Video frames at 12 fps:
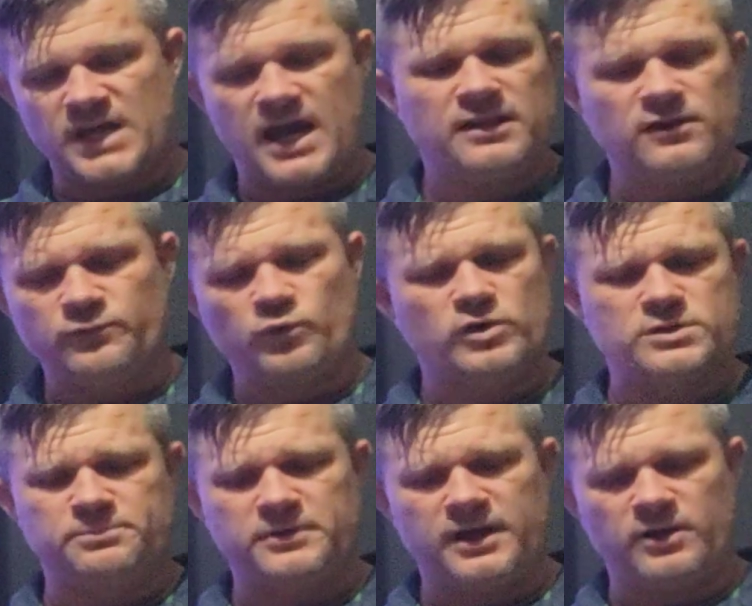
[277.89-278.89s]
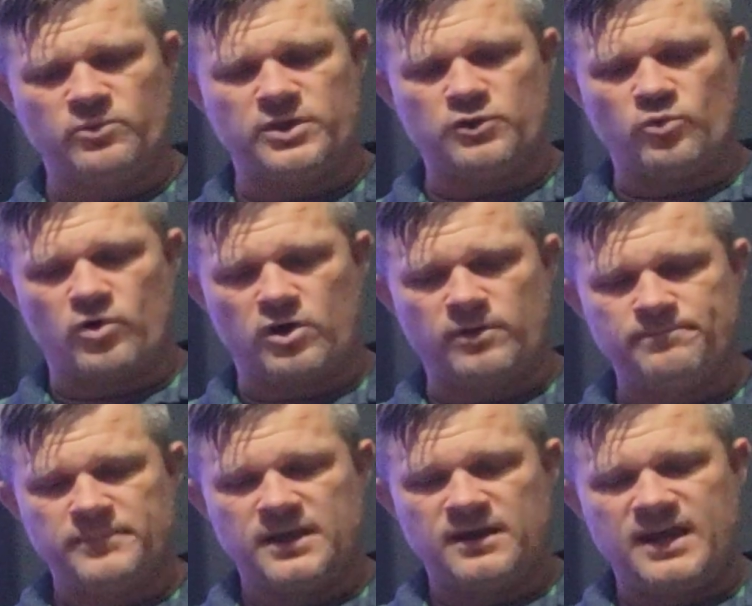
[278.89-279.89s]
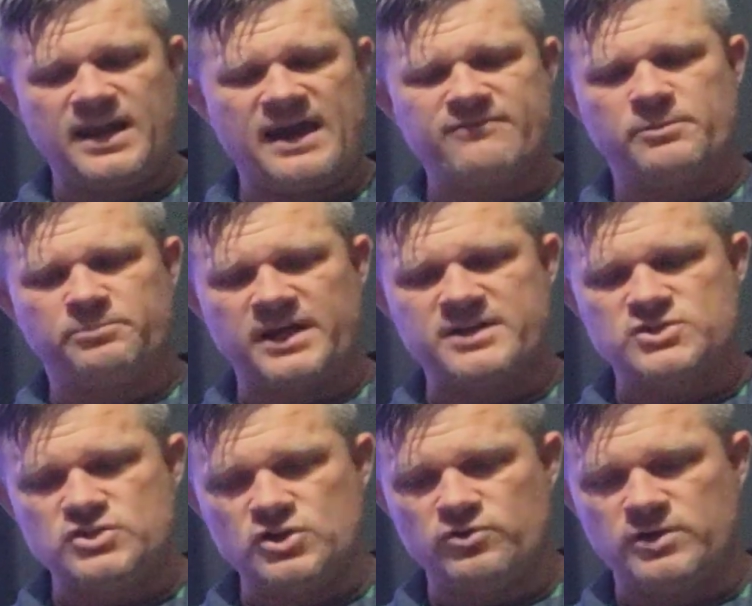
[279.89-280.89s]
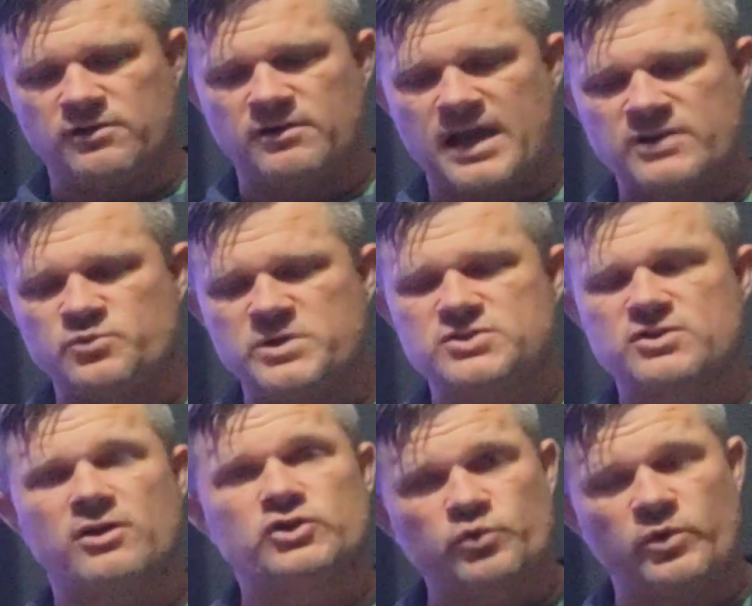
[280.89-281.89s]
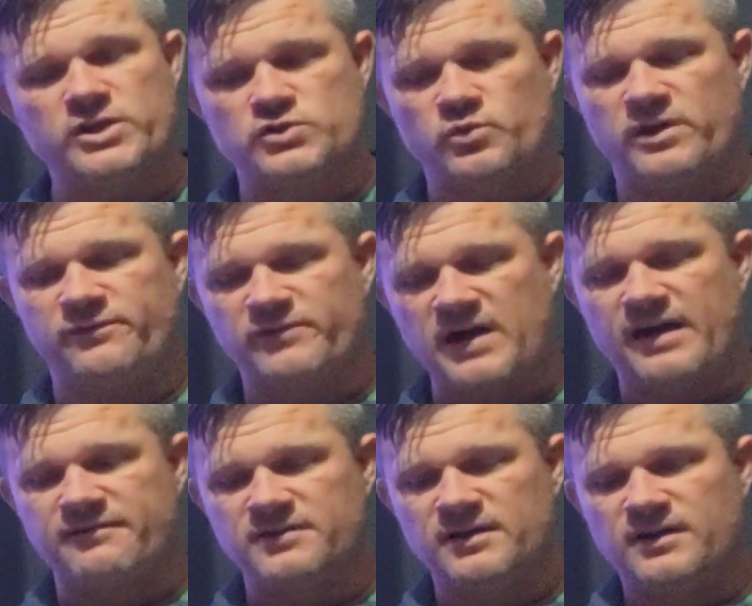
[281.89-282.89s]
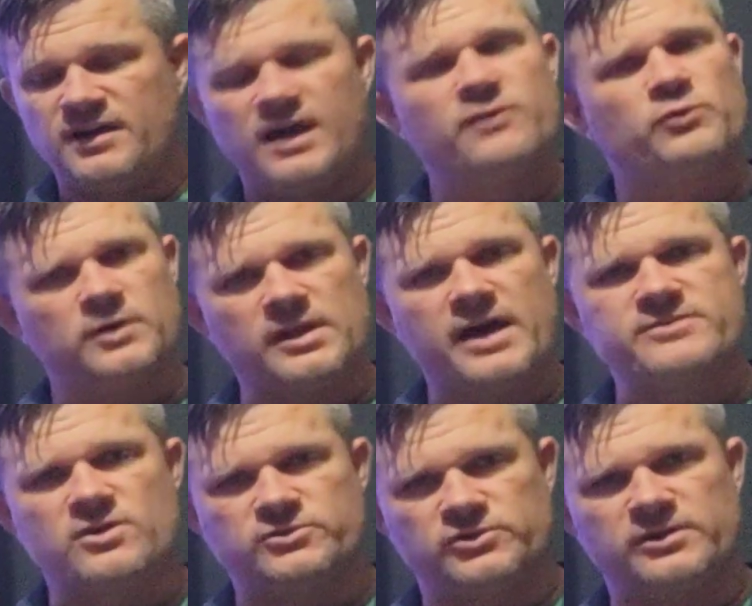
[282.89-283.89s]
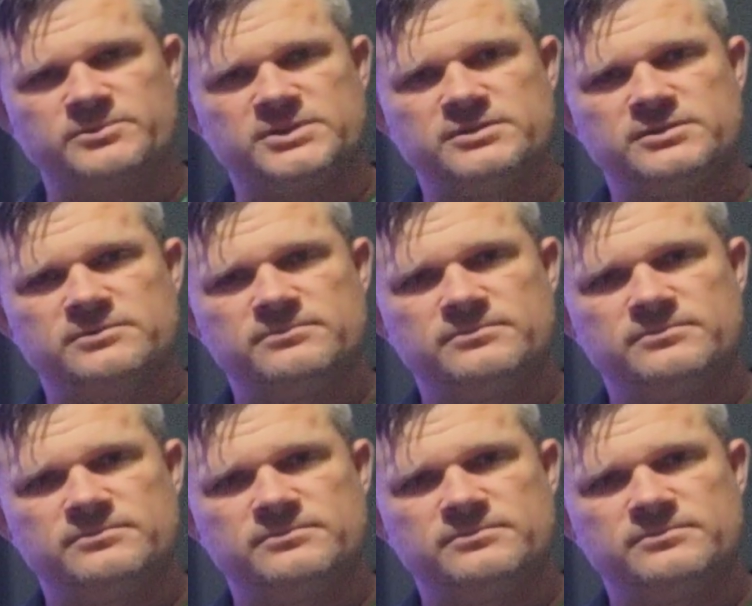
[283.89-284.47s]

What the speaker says: I look forward to playing with you all and have a blessed new year as we start 2025 and realize our dreams.